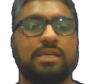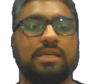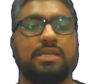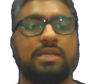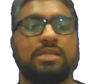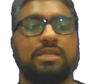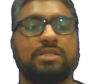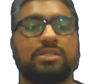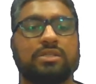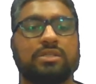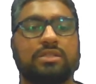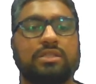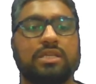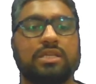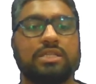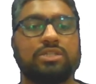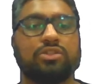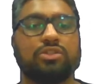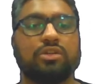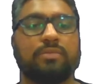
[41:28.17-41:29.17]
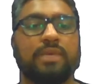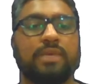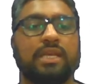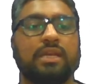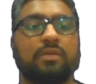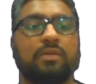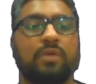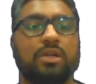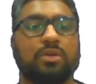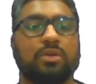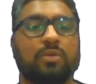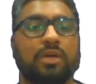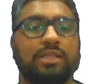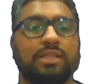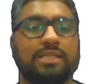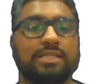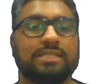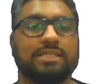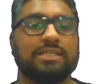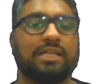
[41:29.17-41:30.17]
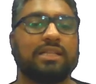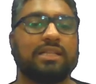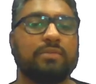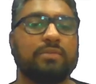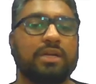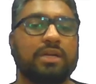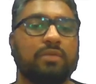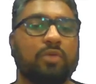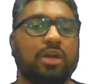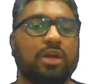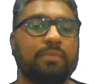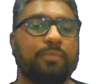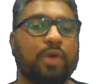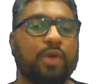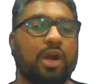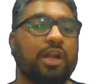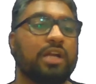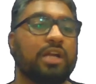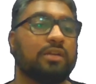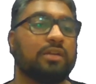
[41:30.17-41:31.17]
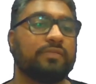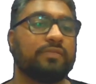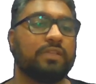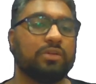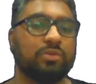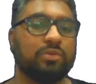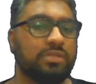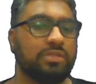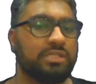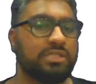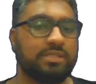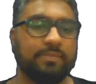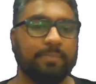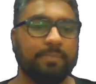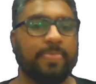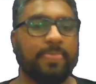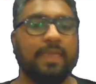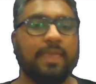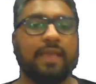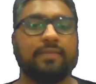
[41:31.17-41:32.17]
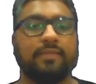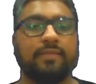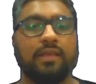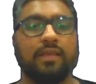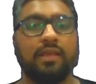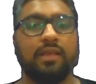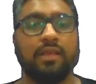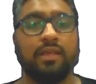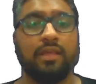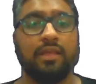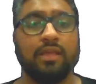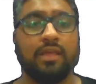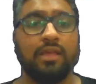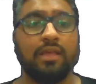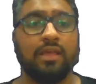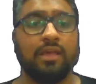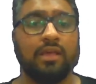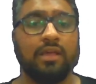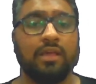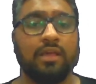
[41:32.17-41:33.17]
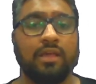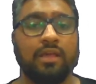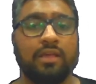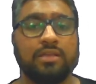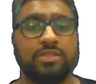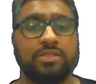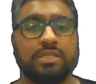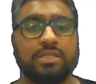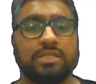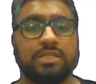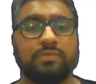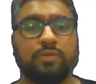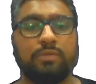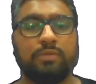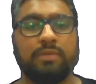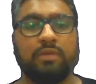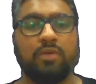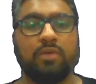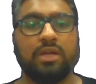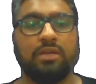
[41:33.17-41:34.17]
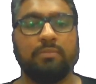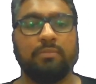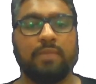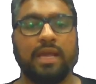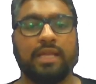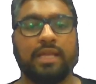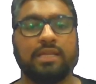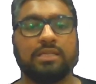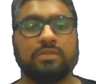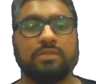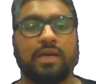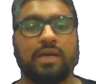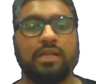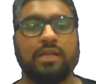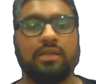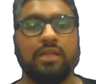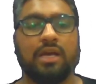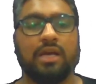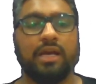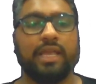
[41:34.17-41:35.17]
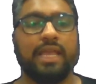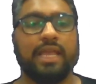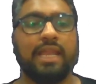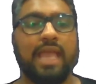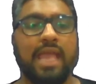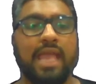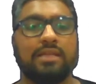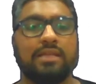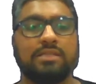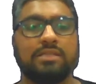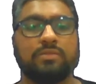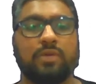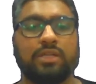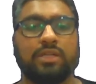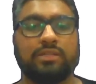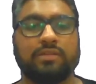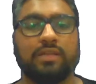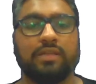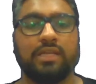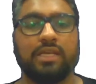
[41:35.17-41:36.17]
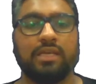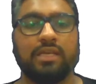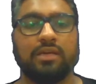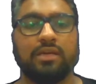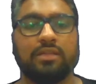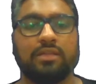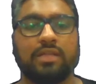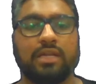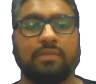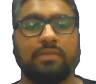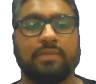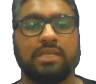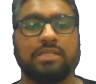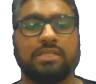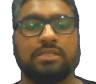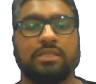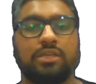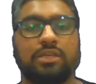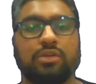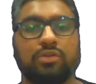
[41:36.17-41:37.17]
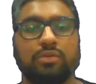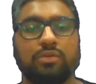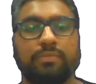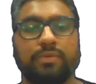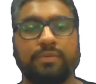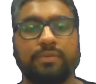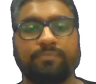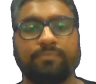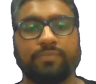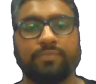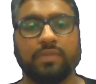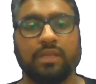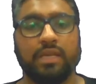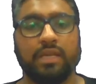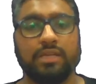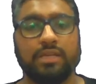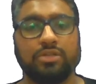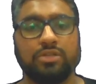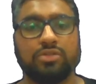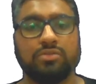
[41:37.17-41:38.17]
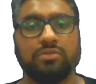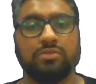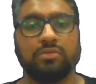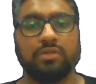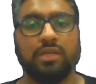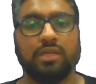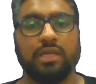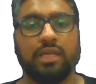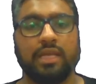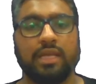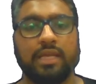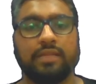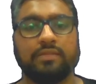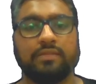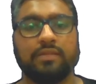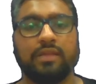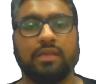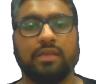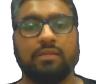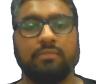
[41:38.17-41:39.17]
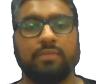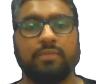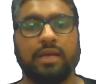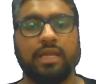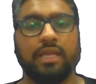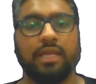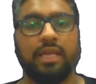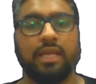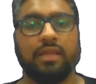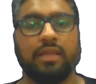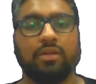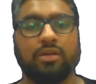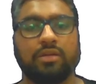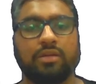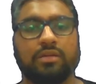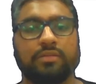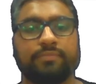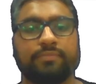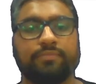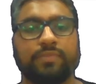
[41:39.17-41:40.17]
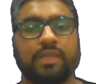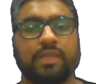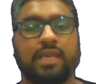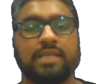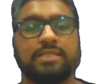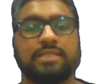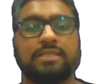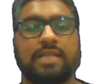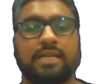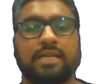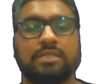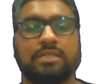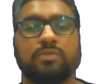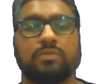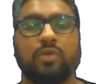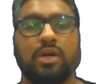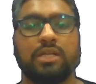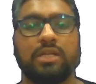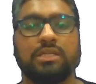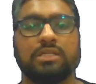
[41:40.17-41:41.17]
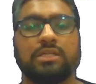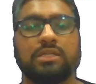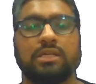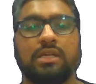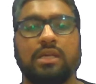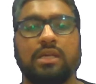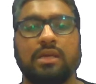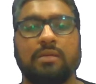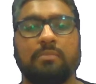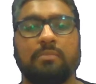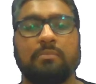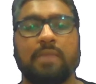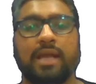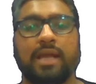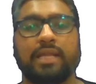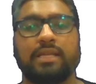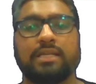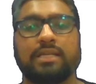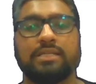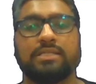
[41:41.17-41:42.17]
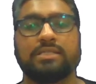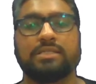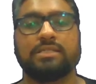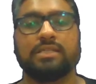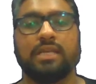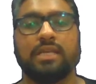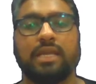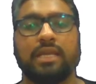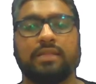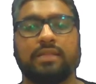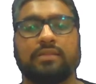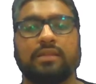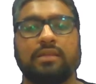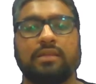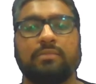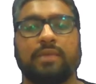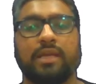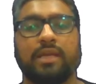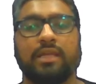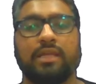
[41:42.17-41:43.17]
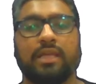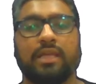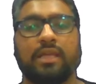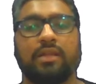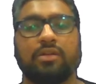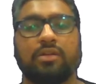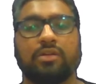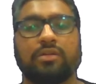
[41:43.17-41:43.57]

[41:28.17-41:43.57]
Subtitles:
So this should be equal to what? This is nothing but what? Product of the roots. Yes. So this would be what? Minus 1. Again, n is what? 3 here. That means cube into a3 by a naught. Yes, that is what? Minus a3 by a naught.